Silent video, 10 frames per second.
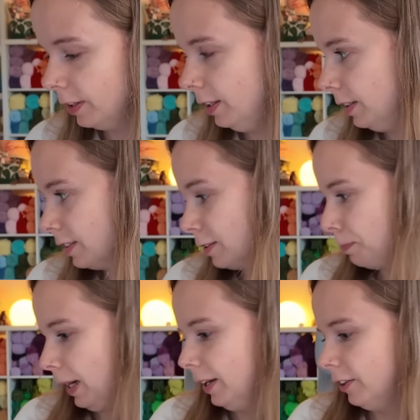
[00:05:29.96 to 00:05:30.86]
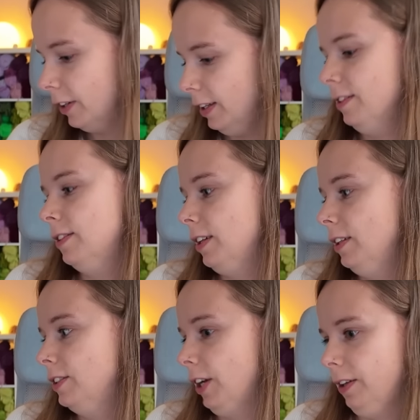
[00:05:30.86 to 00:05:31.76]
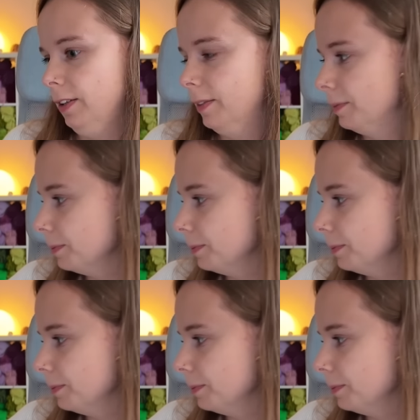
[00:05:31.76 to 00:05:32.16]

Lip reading: the spider is done.